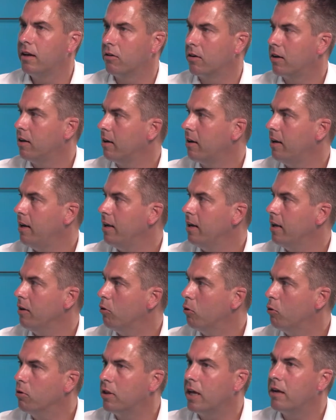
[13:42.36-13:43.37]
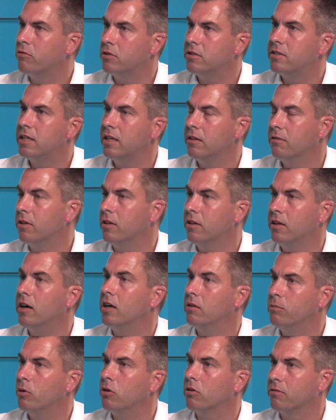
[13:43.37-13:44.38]
Now, clearly, all they receive are the
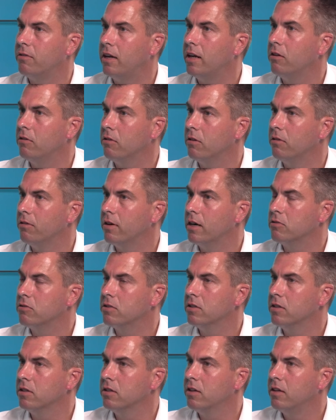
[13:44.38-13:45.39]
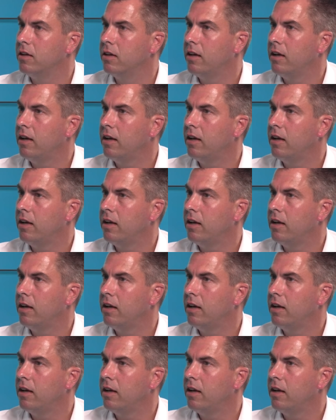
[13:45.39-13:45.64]
9 box values of the VAT return.